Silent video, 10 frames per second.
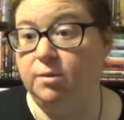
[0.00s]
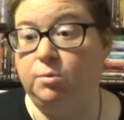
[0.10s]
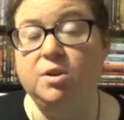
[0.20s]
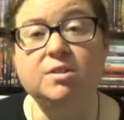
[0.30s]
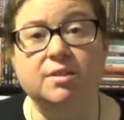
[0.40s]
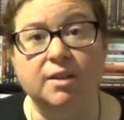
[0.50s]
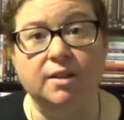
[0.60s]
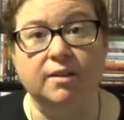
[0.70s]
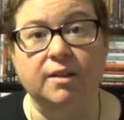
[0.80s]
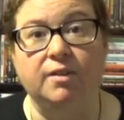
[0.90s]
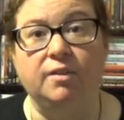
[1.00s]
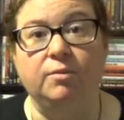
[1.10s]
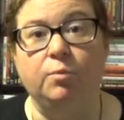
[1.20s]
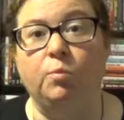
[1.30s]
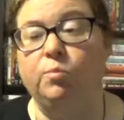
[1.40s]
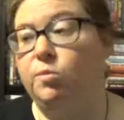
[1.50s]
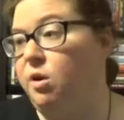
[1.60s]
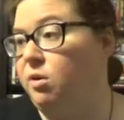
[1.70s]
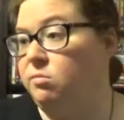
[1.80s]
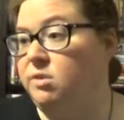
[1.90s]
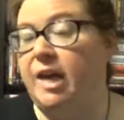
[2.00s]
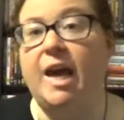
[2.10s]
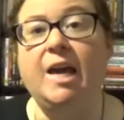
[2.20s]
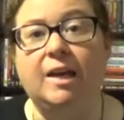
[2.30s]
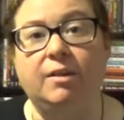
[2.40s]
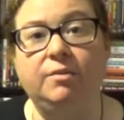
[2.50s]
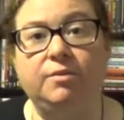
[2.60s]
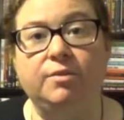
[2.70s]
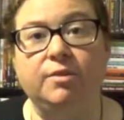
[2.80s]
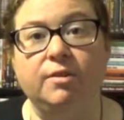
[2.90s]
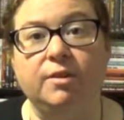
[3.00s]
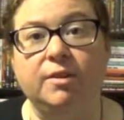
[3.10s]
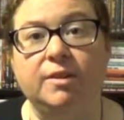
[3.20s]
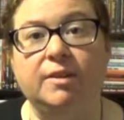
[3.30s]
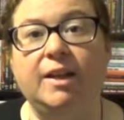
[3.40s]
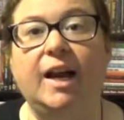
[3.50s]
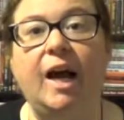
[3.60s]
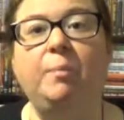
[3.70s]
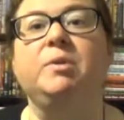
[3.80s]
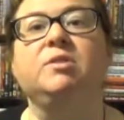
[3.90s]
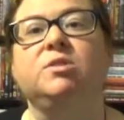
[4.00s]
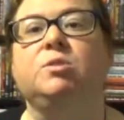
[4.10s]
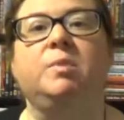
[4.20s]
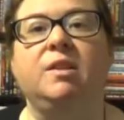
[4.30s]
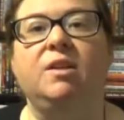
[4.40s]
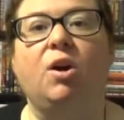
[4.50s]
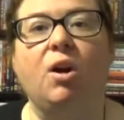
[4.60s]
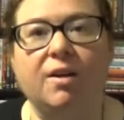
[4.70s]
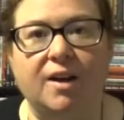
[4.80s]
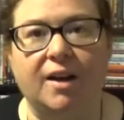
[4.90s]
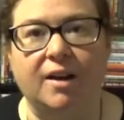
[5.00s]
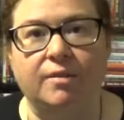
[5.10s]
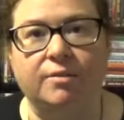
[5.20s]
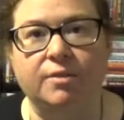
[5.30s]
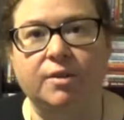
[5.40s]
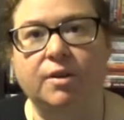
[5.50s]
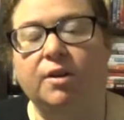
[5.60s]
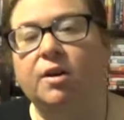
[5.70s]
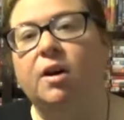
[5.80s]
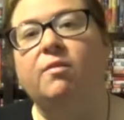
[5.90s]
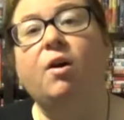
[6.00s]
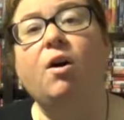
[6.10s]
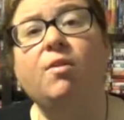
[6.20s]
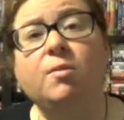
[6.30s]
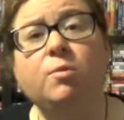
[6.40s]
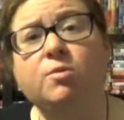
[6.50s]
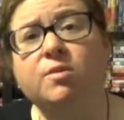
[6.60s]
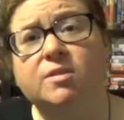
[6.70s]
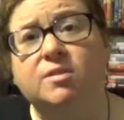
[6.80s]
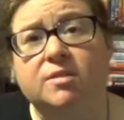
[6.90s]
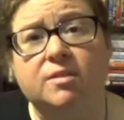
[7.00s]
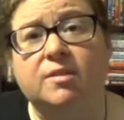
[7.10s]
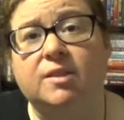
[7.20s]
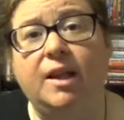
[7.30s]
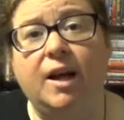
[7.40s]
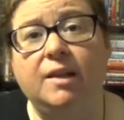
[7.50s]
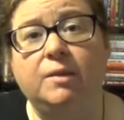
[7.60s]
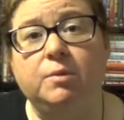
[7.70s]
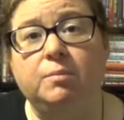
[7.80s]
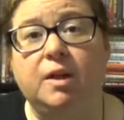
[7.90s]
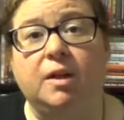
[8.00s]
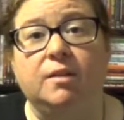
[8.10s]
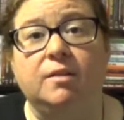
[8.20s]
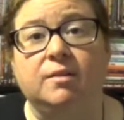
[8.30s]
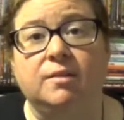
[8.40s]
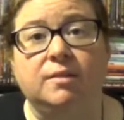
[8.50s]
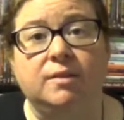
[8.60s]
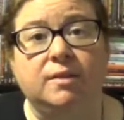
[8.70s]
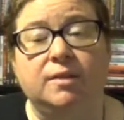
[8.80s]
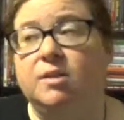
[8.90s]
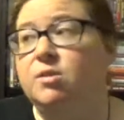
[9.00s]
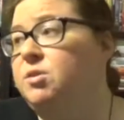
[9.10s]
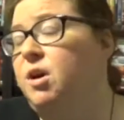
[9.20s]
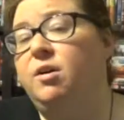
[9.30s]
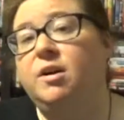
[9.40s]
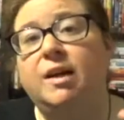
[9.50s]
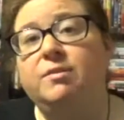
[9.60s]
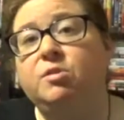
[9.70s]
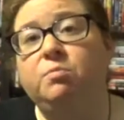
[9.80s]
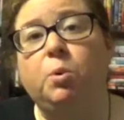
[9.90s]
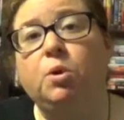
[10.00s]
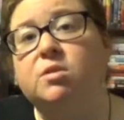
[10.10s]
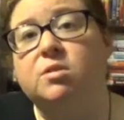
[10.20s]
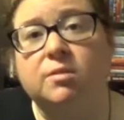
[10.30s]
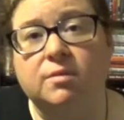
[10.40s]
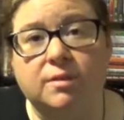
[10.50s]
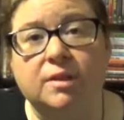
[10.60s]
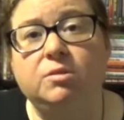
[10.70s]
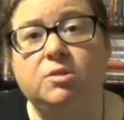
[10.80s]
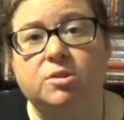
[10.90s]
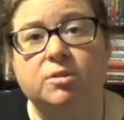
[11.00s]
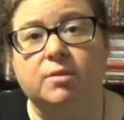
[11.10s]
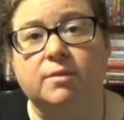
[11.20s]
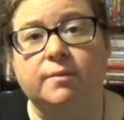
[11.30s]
we're sitting in a cave that happened to be the archive of all the movies that Hollywood made. There's archives of books, literature.